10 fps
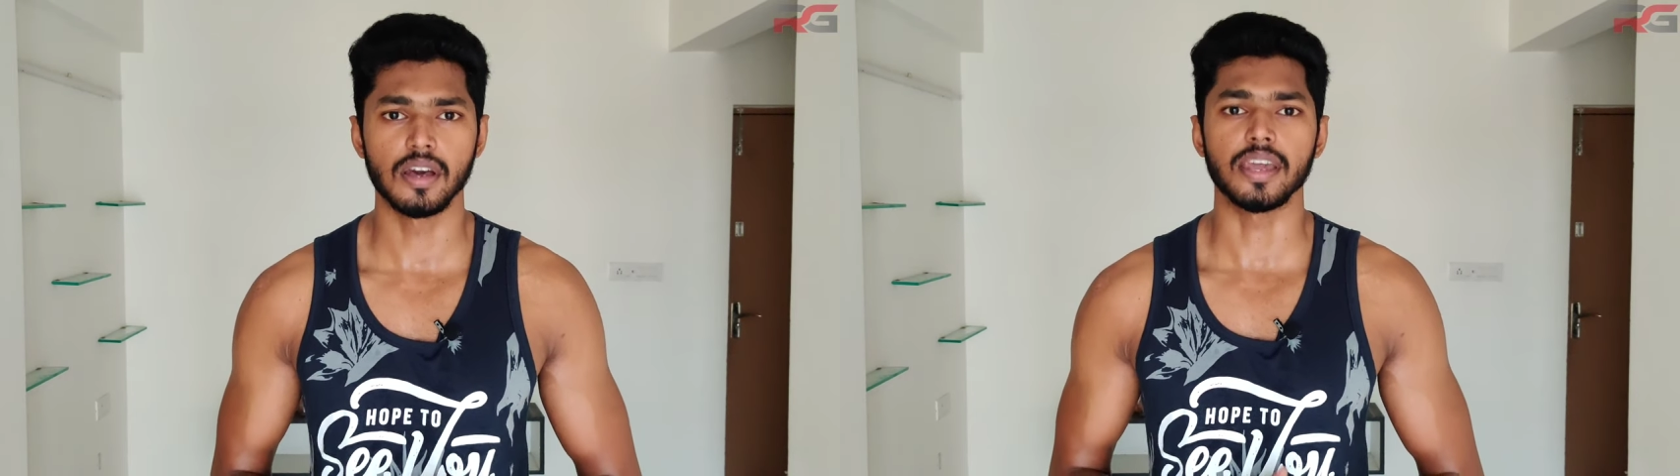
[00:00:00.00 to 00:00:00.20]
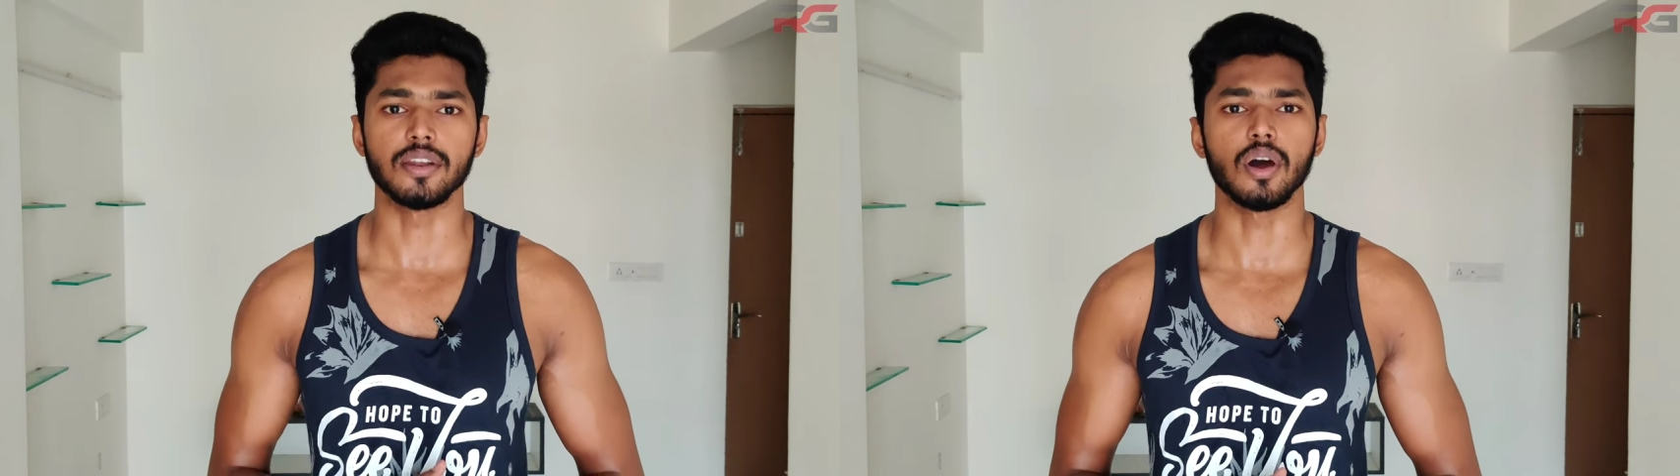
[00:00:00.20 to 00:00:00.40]

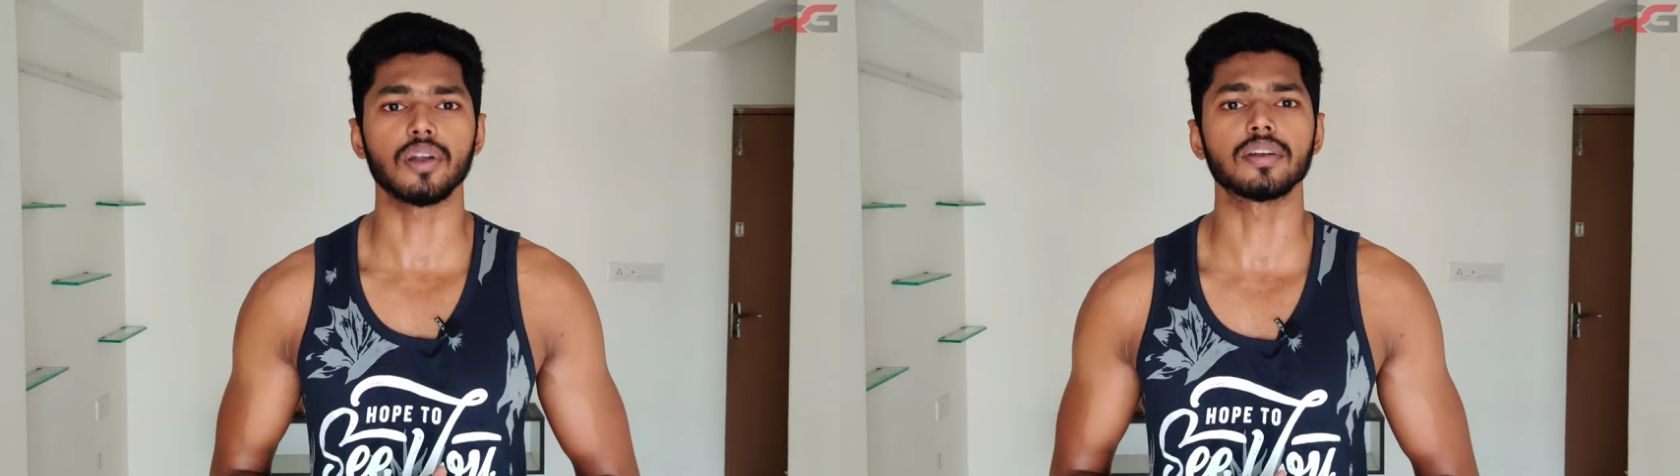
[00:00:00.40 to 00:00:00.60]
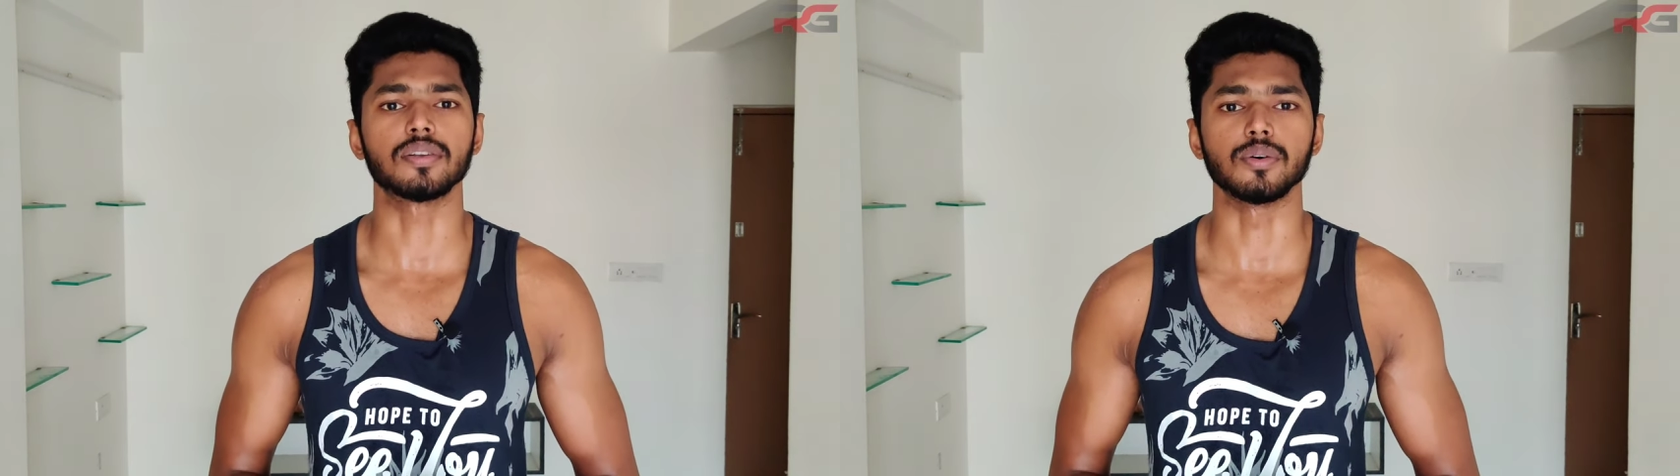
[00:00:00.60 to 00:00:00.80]
in
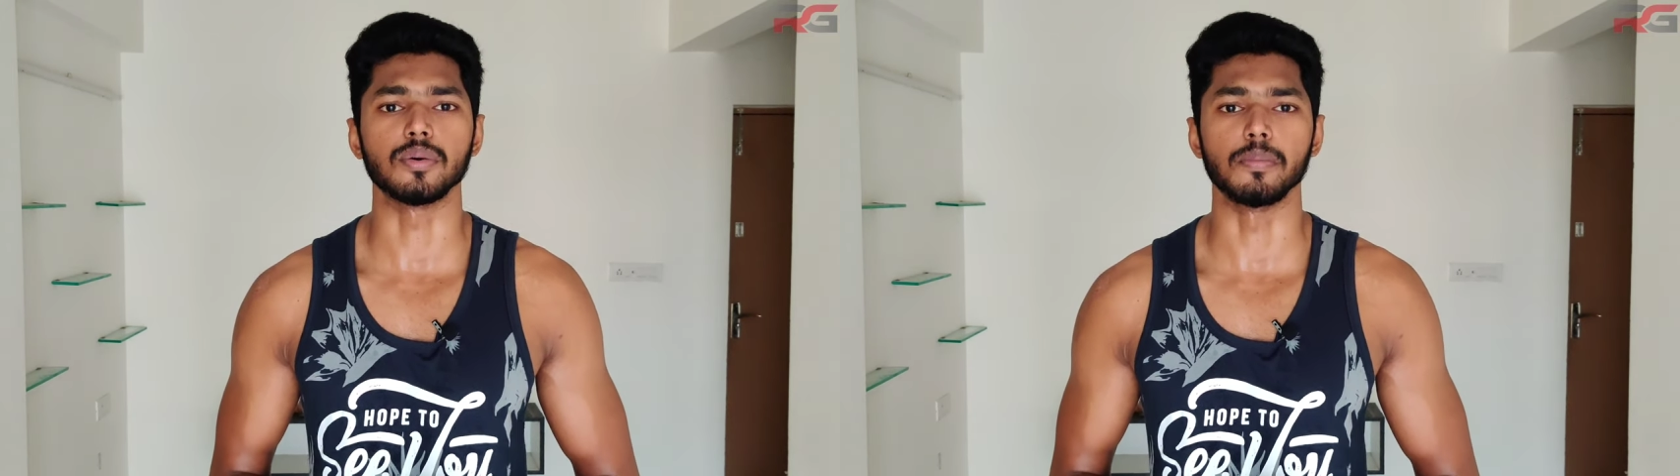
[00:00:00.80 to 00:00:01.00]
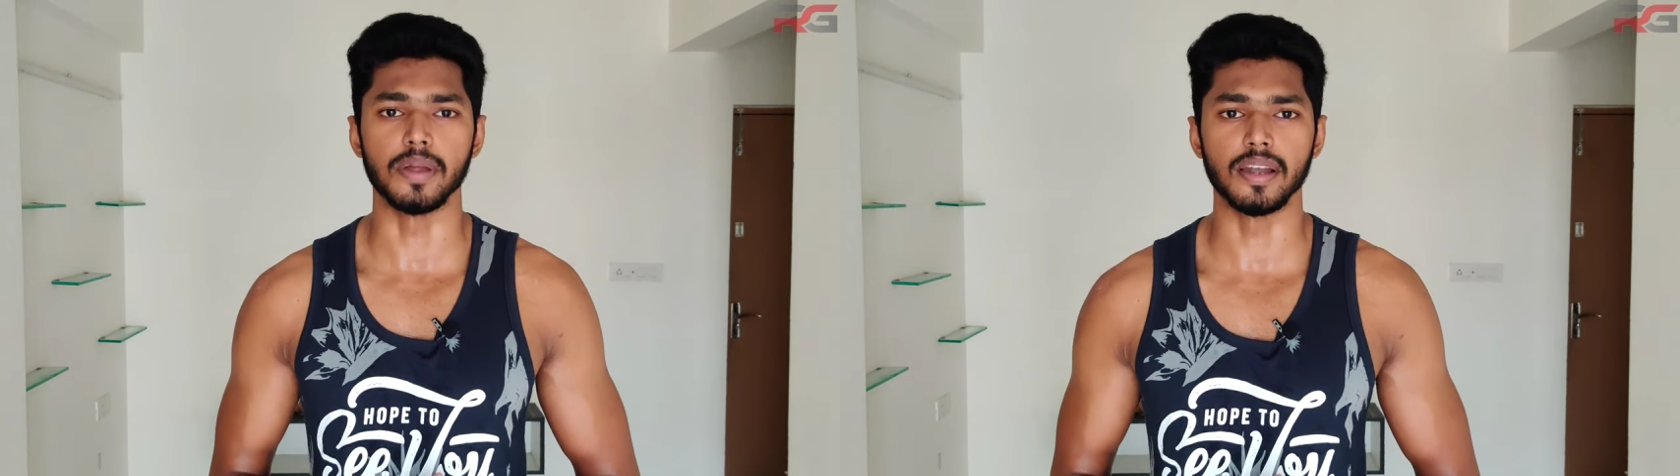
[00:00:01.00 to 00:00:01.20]
order
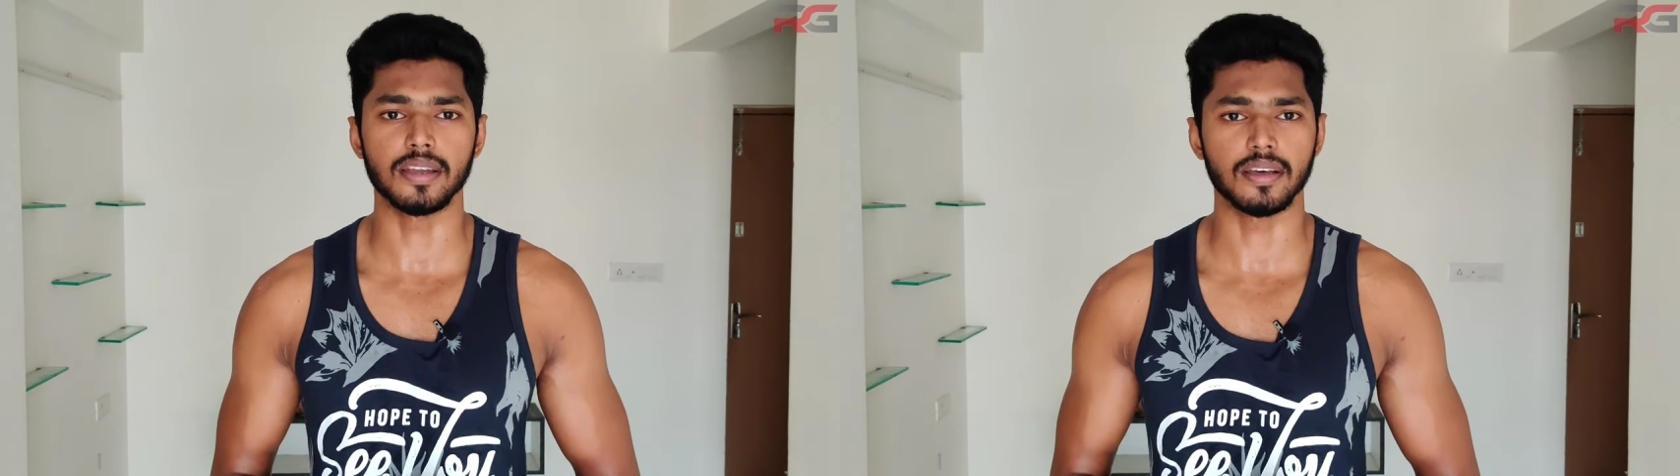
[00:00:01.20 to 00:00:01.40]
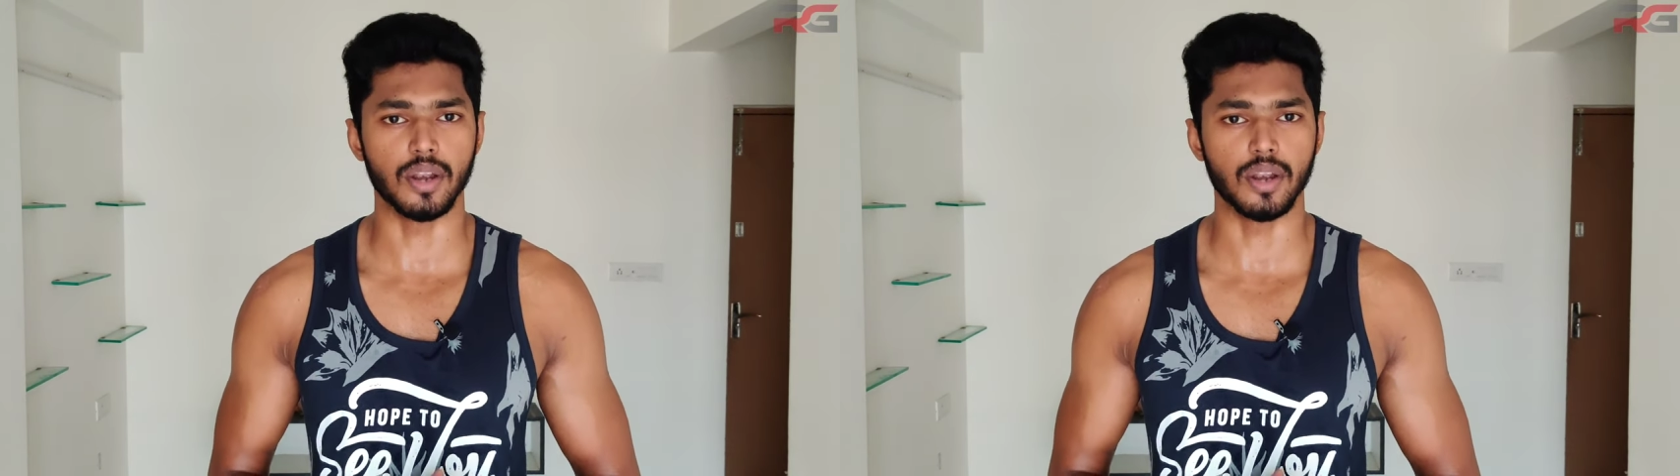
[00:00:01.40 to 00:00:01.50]
to build